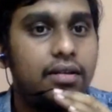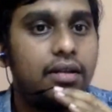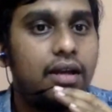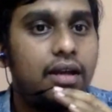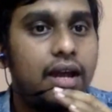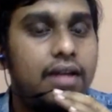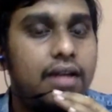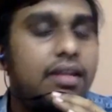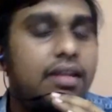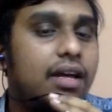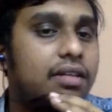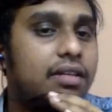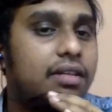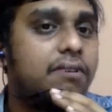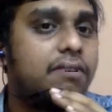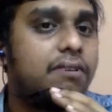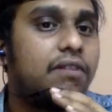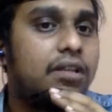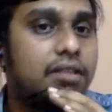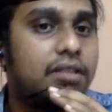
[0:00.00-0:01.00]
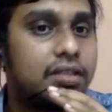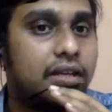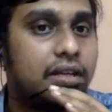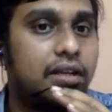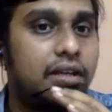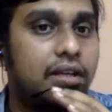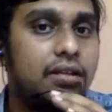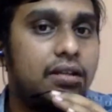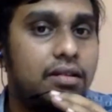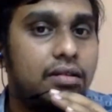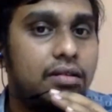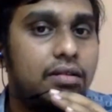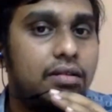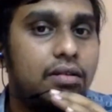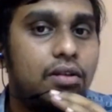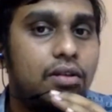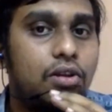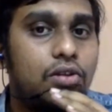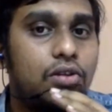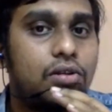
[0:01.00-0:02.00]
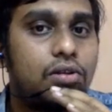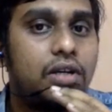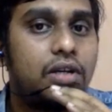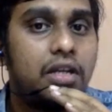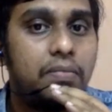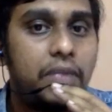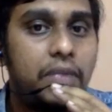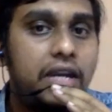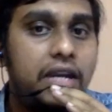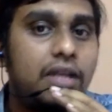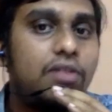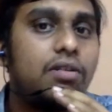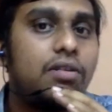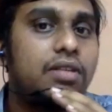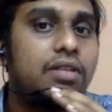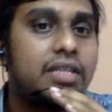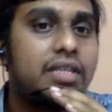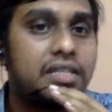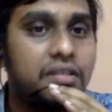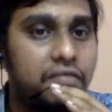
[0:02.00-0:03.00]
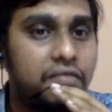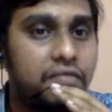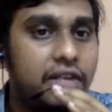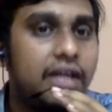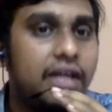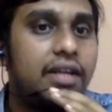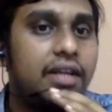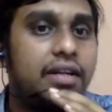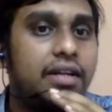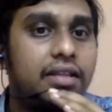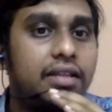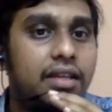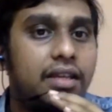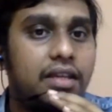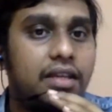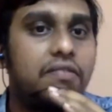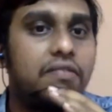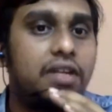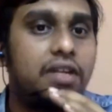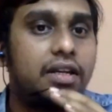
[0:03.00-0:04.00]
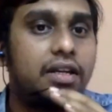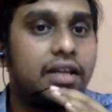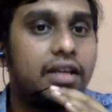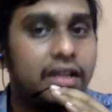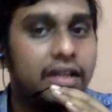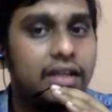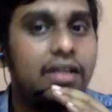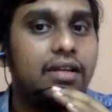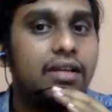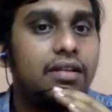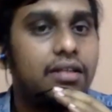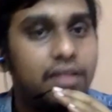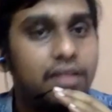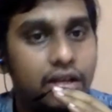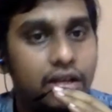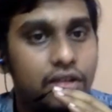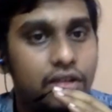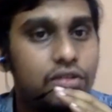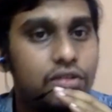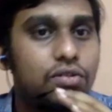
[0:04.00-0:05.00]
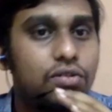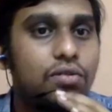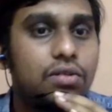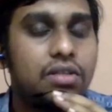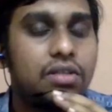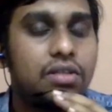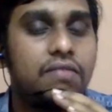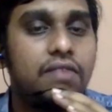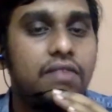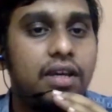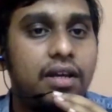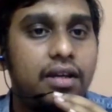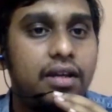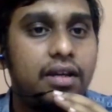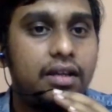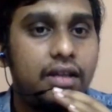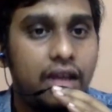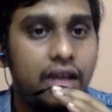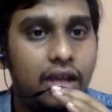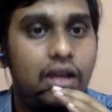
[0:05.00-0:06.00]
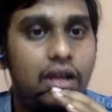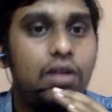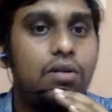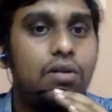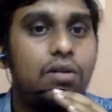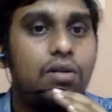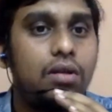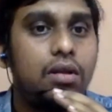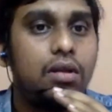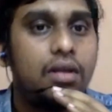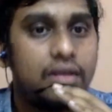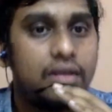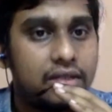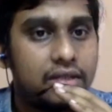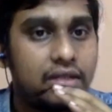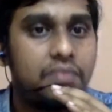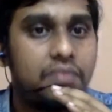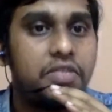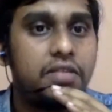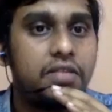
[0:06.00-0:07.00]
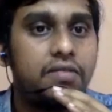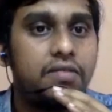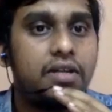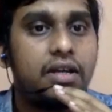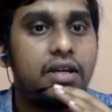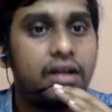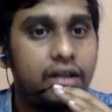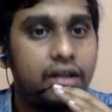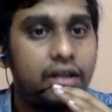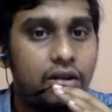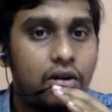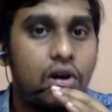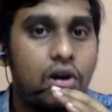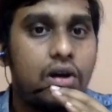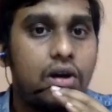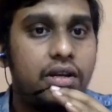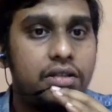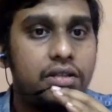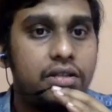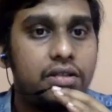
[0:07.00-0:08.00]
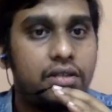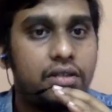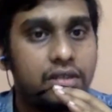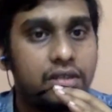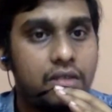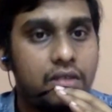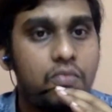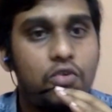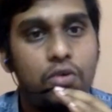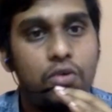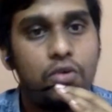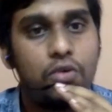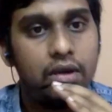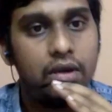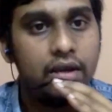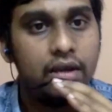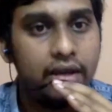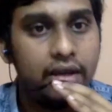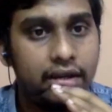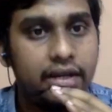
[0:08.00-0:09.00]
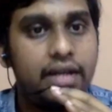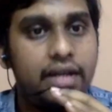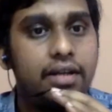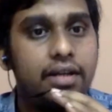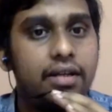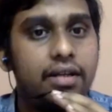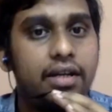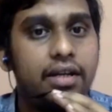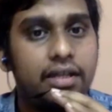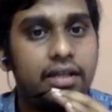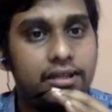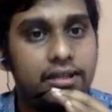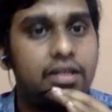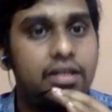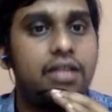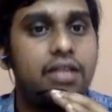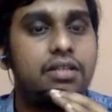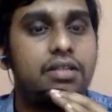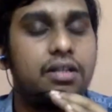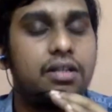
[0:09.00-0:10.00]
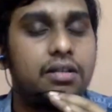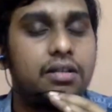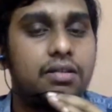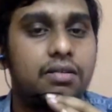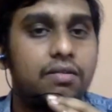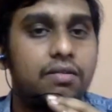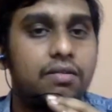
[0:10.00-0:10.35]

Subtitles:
and the other one is green. So depending on the severity, they give it. Green, there is no severity. Yellow, some severity. Orange, some more. Red, it is dangerous.